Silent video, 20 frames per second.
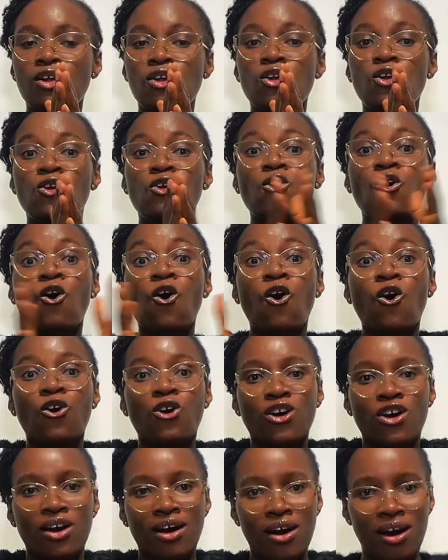
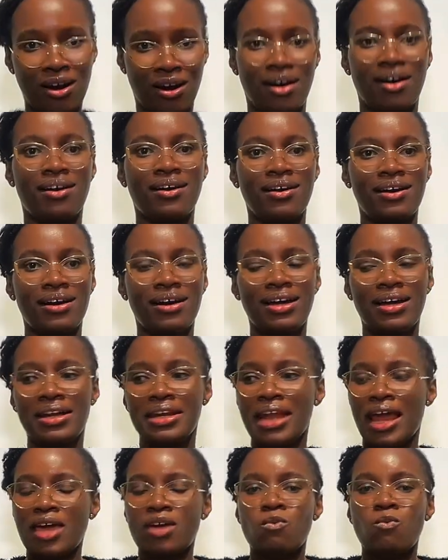long?
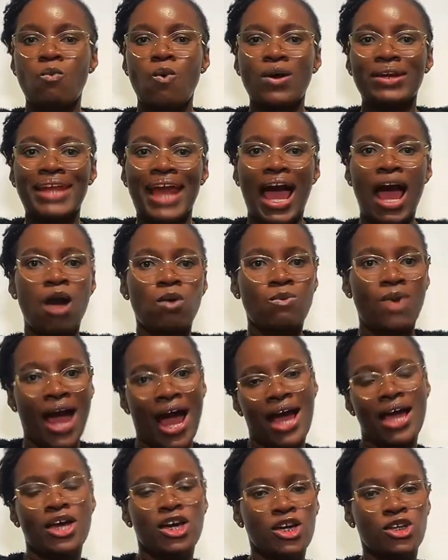Like 1 hour,
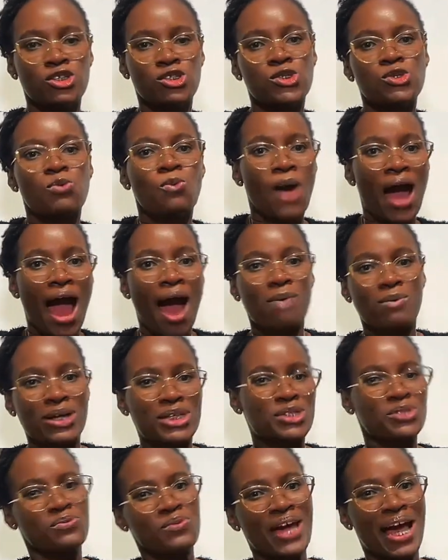2
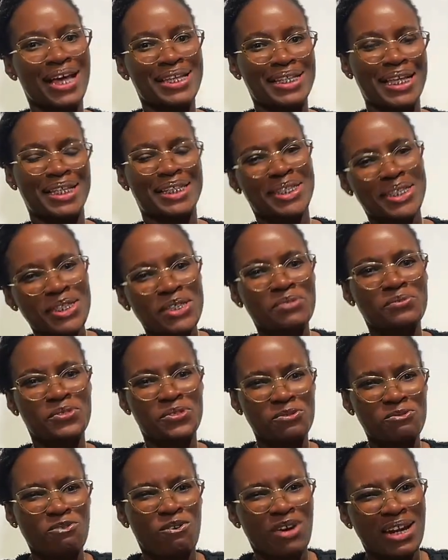hours, you guys are still
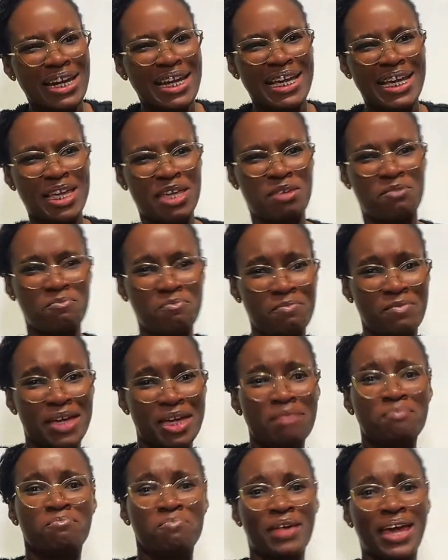struggling
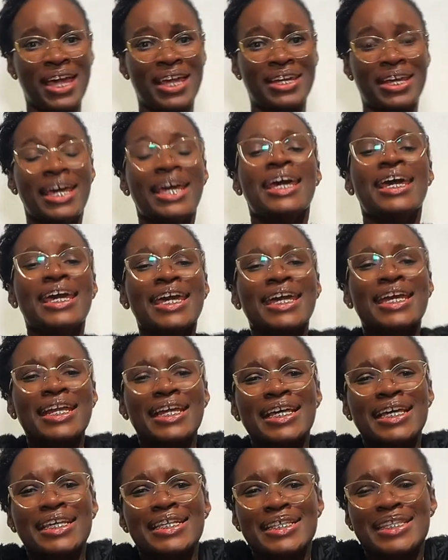in bed.
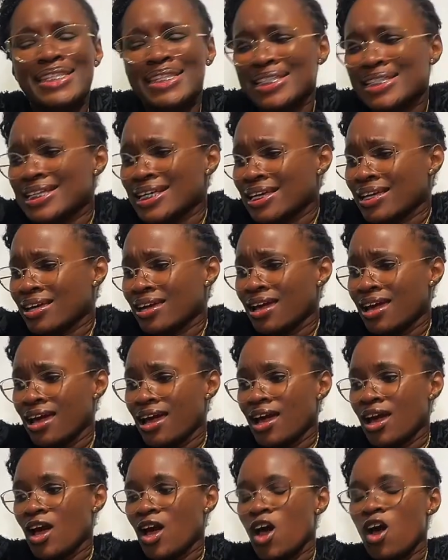It is the
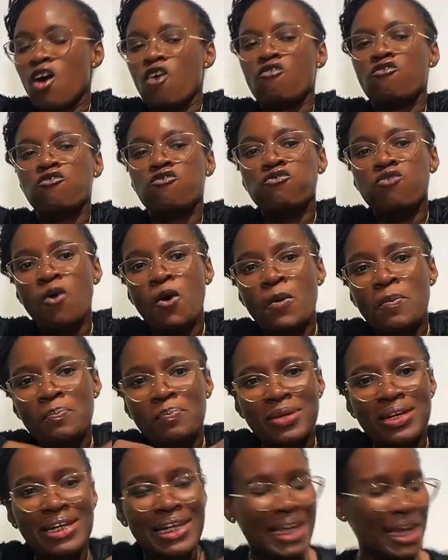
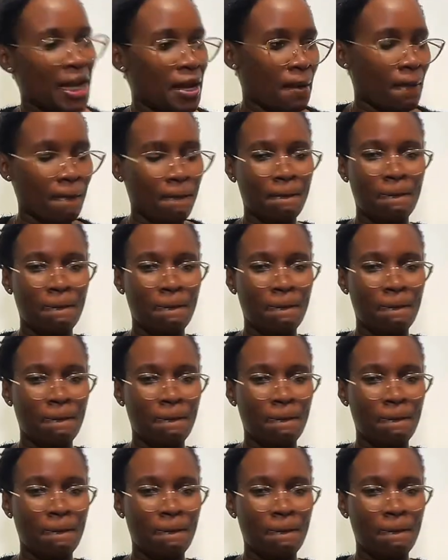foreplay,